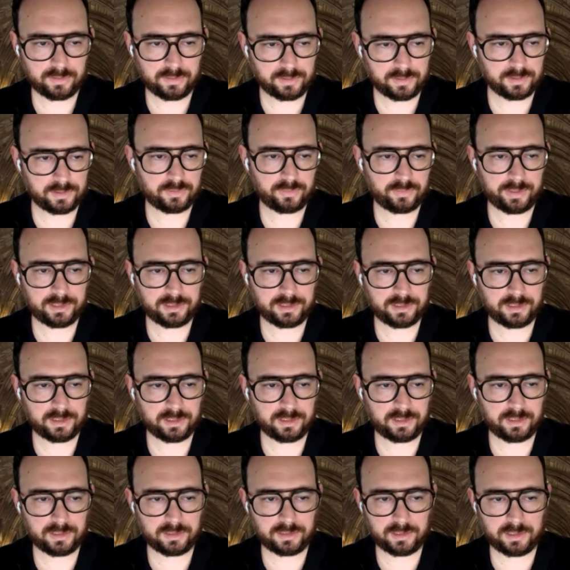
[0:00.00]
this race and
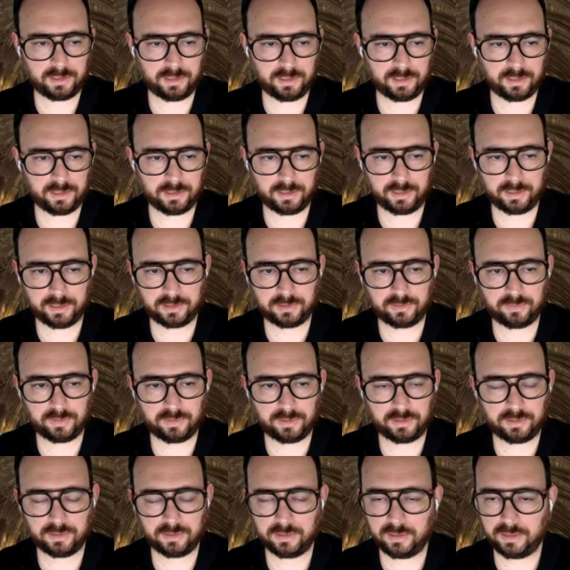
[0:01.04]
ethnicity and the next
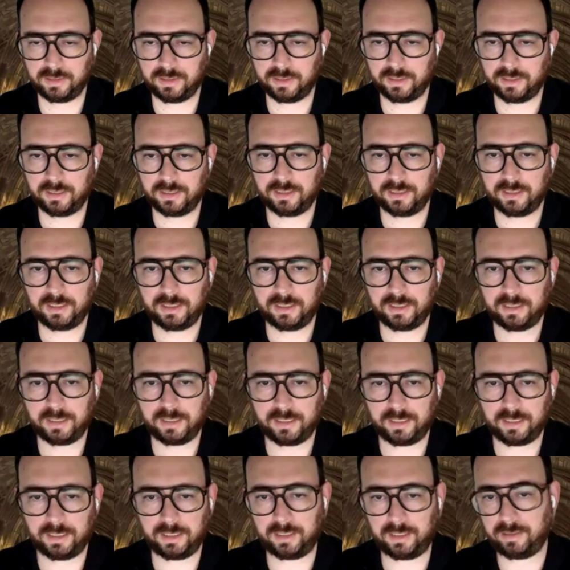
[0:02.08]
one.
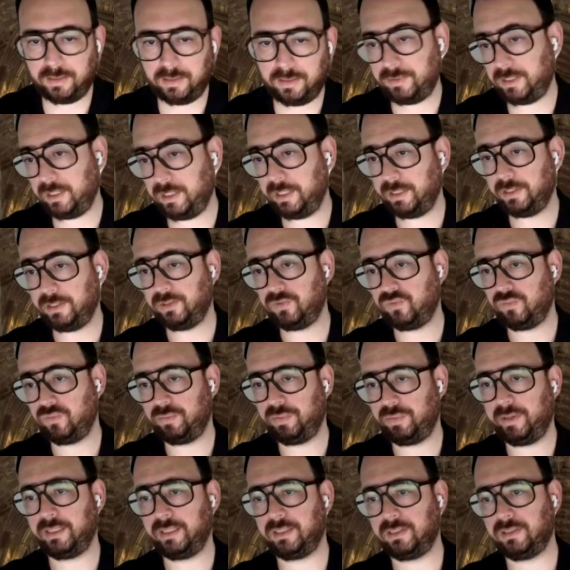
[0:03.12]
And I'm saying this from
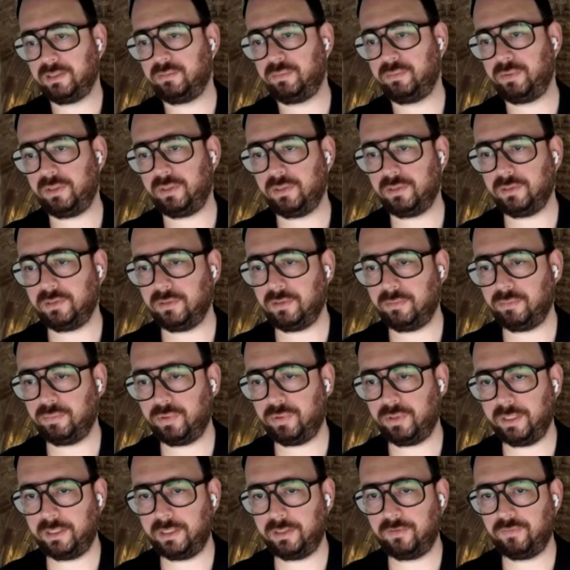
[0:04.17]
practice because
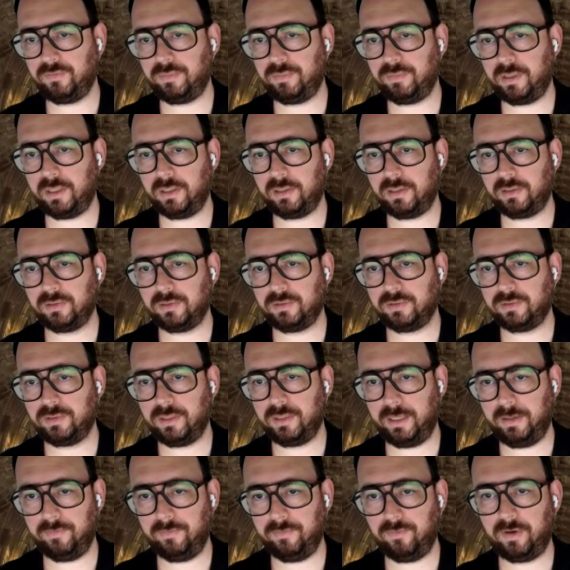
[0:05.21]
predictive models
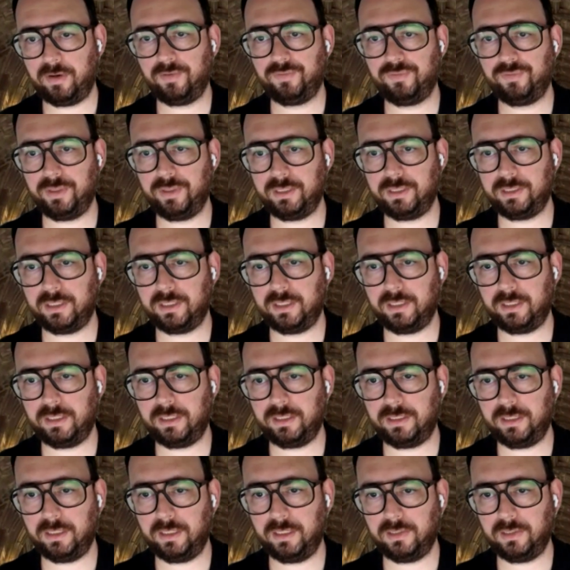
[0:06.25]
that involve race and
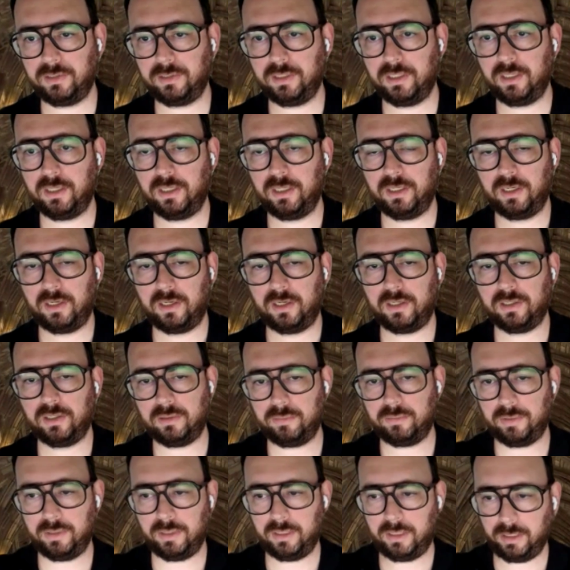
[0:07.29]
ethnicities,
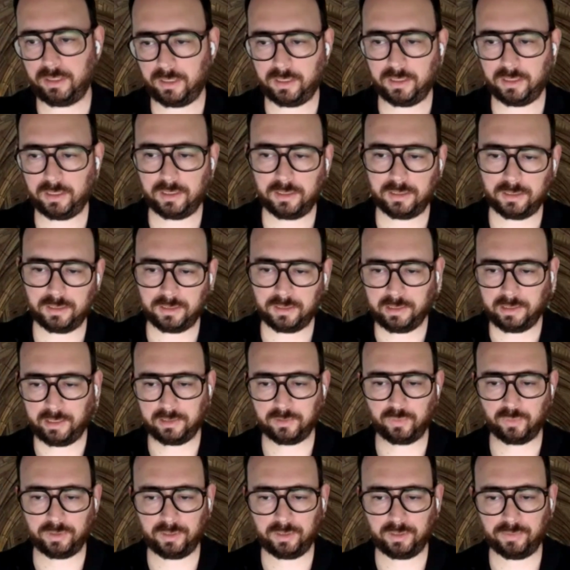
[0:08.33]
ultimately,
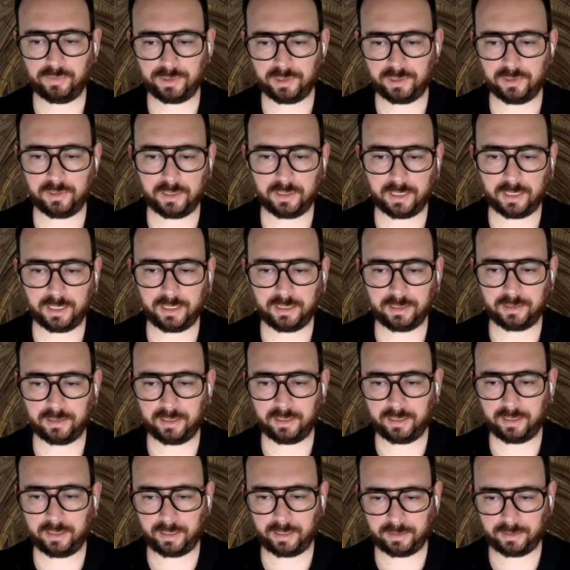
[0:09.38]
that's what they want to look at
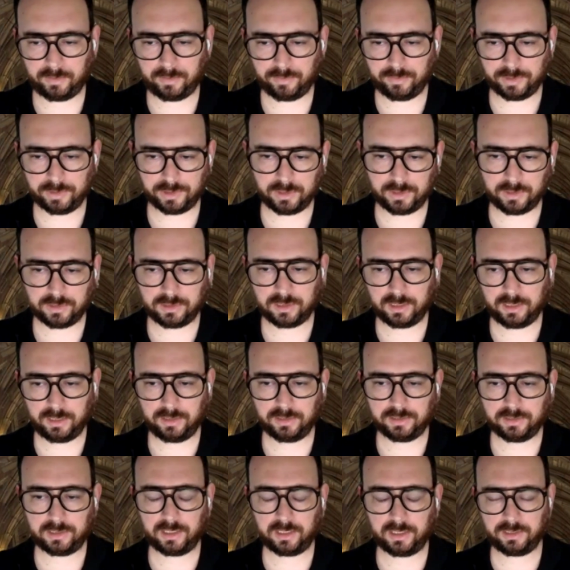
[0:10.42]
the results later.
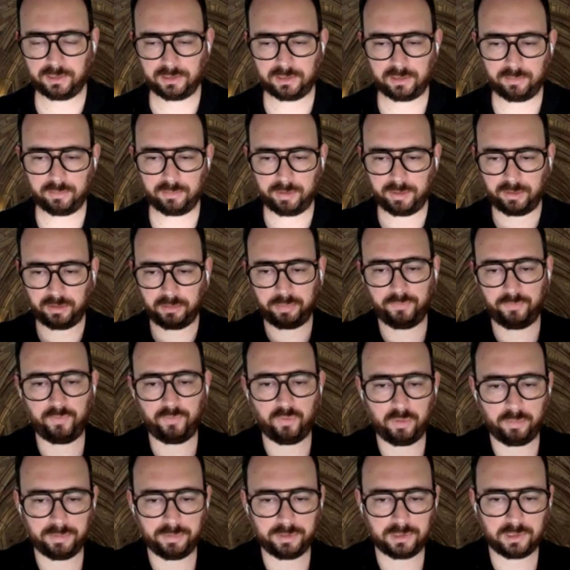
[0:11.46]
It's not just about the
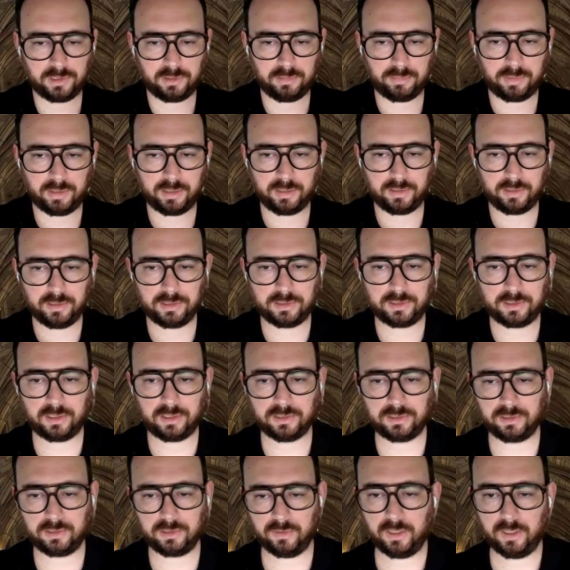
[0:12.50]
performance of the model. It's
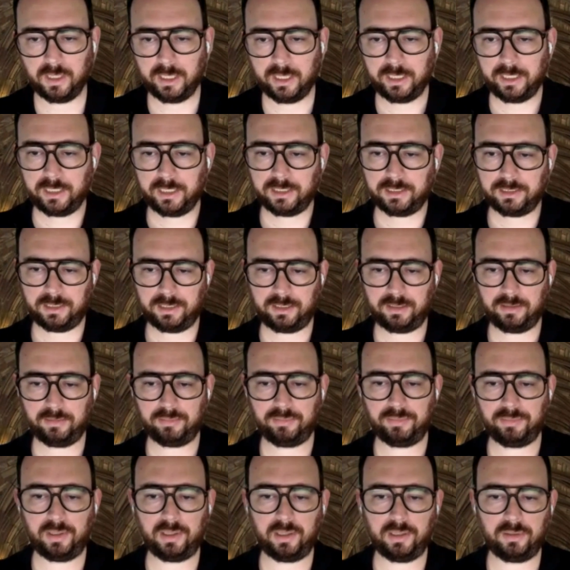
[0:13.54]
also, did the
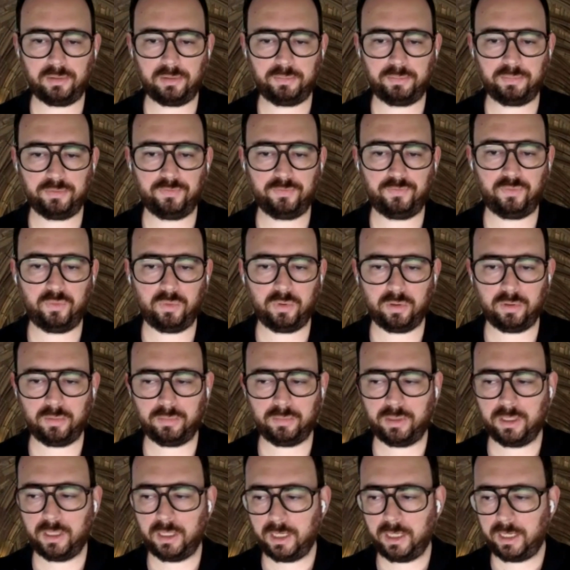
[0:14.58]
model
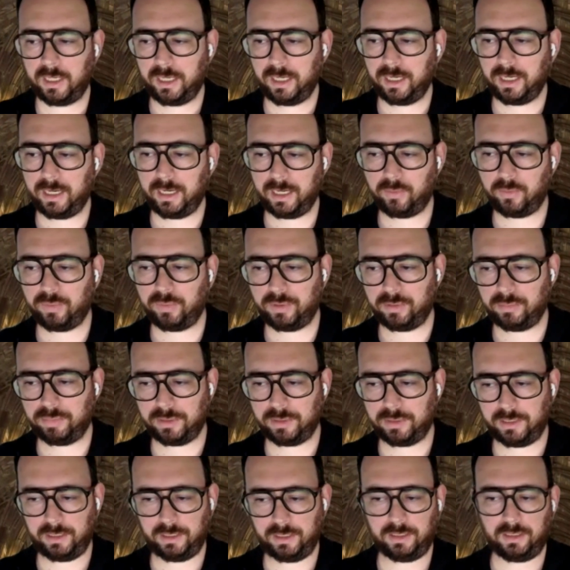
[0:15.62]
perform
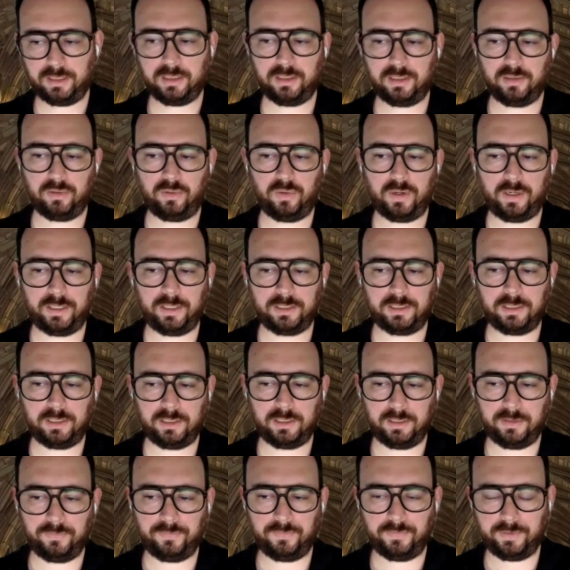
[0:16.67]
equitably across the
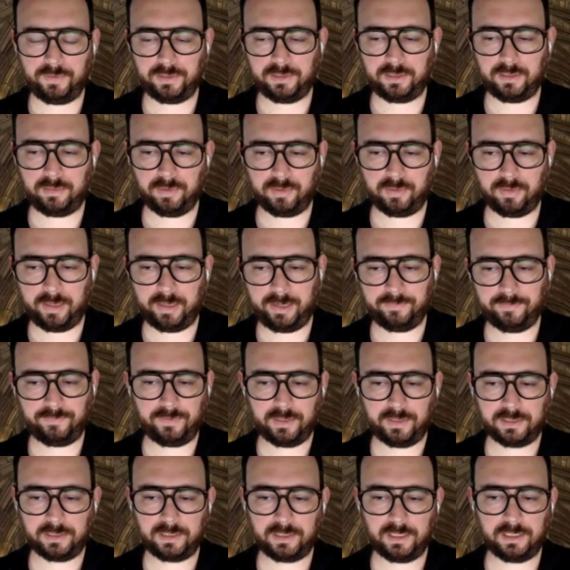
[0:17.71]
different
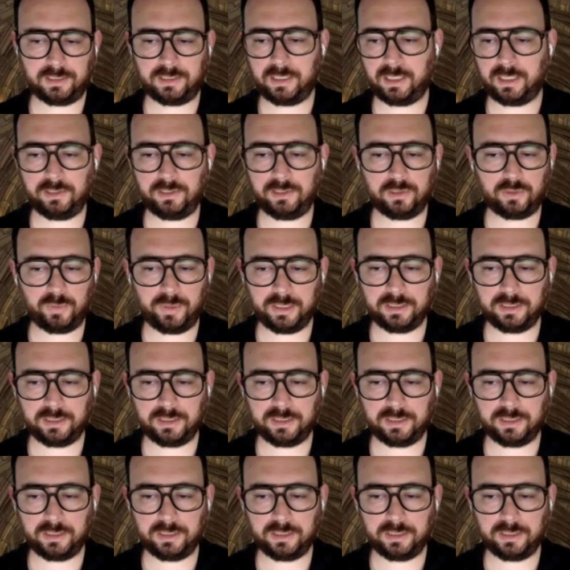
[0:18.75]
demographics? And it's not just